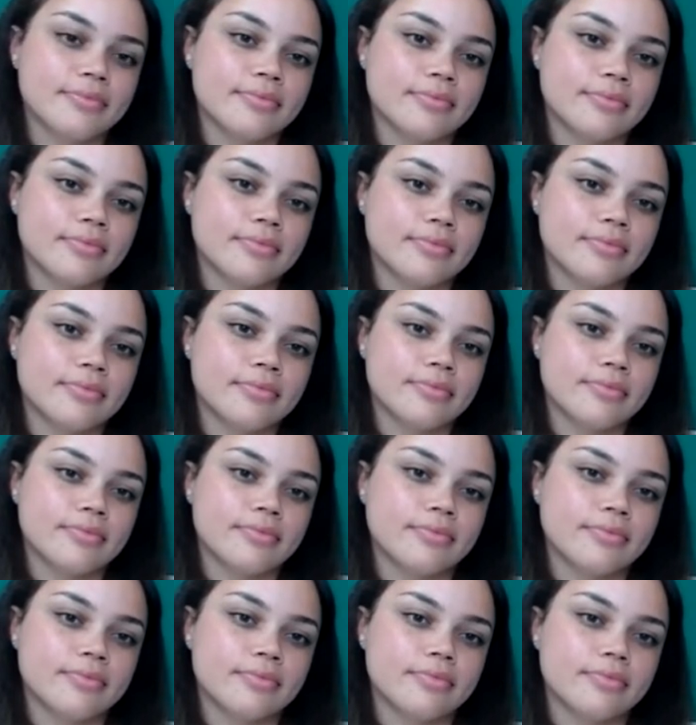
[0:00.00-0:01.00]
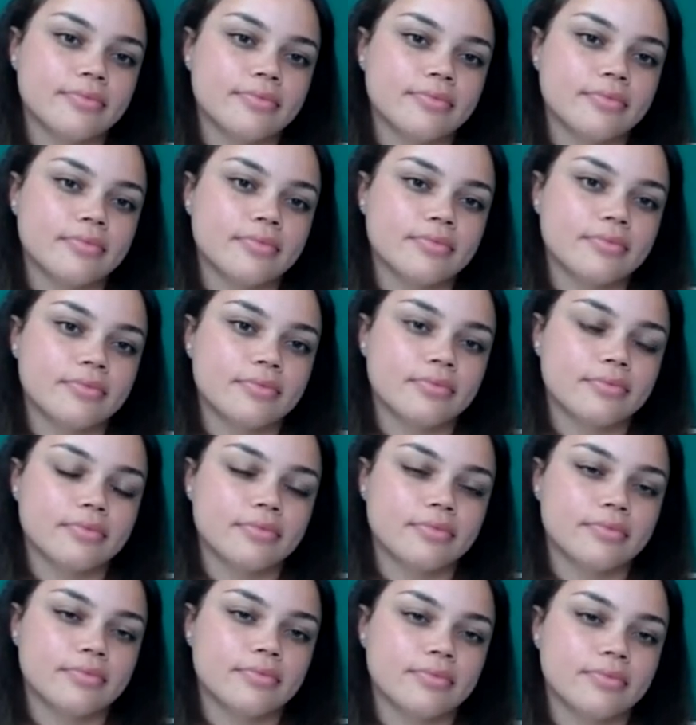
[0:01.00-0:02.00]

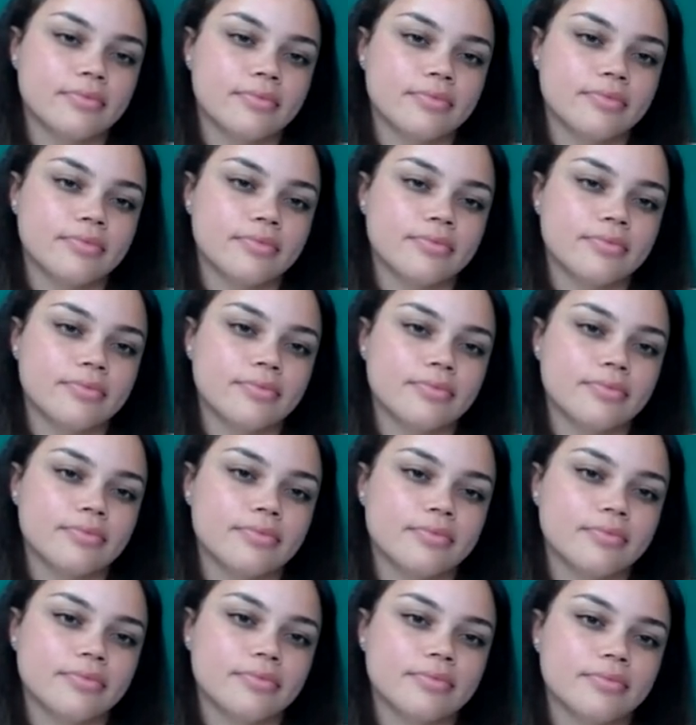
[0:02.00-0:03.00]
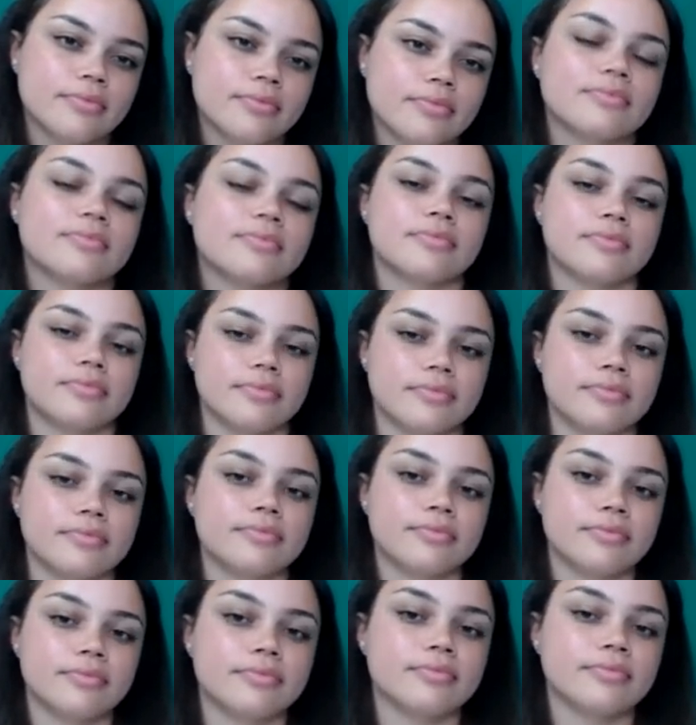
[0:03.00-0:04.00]

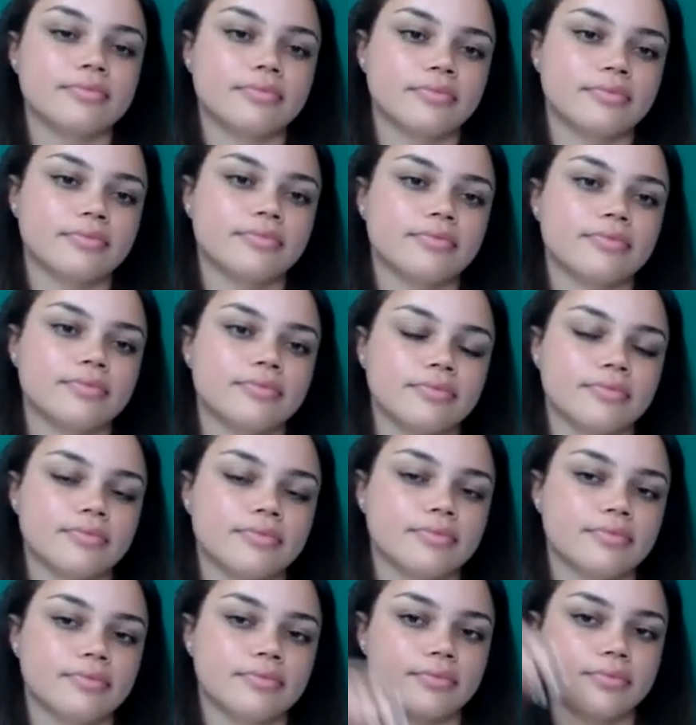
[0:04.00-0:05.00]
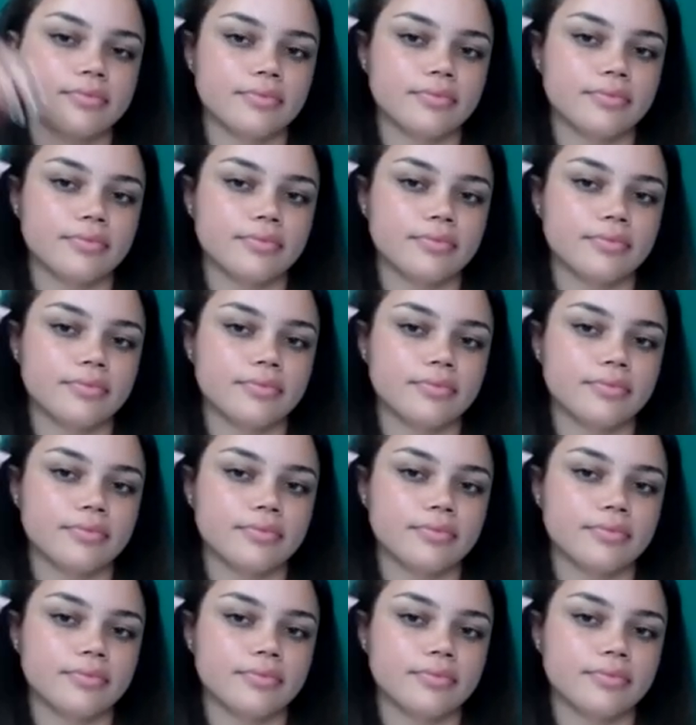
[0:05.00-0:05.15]
(not speaking)